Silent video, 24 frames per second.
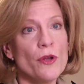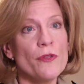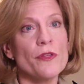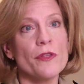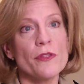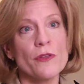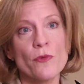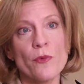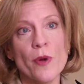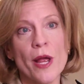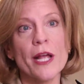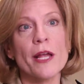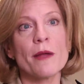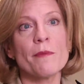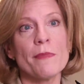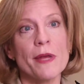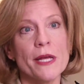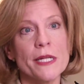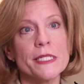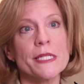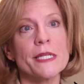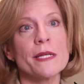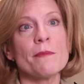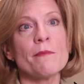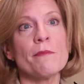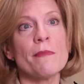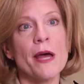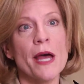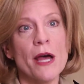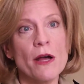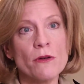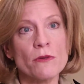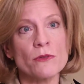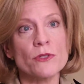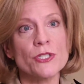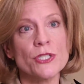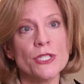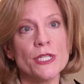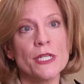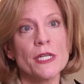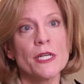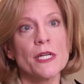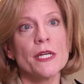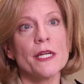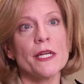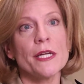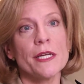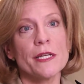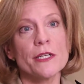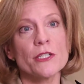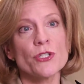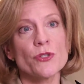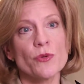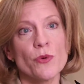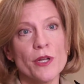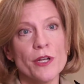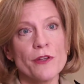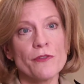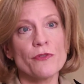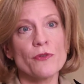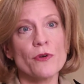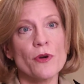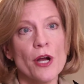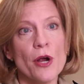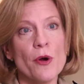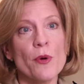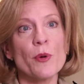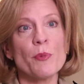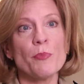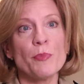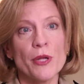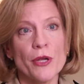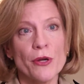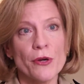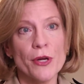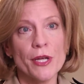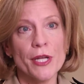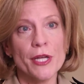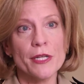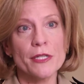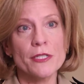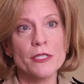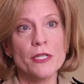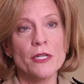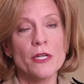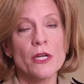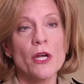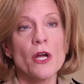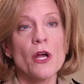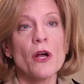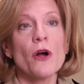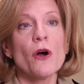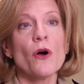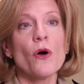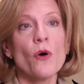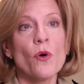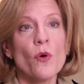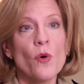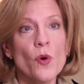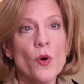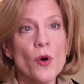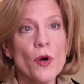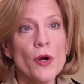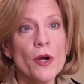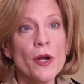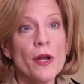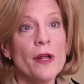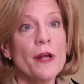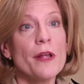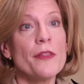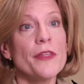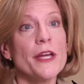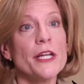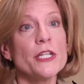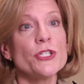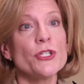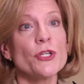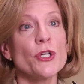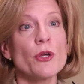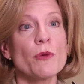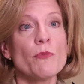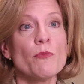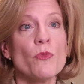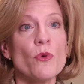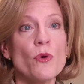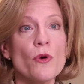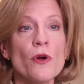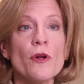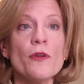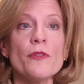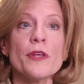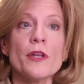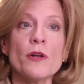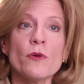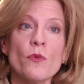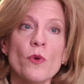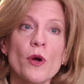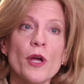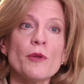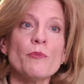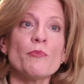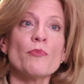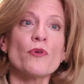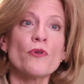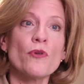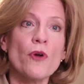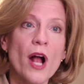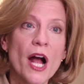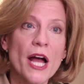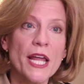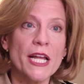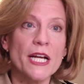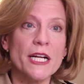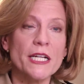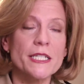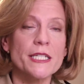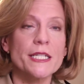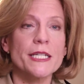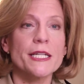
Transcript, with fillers: than the recommended amount in a 24 hour period or they took more than one product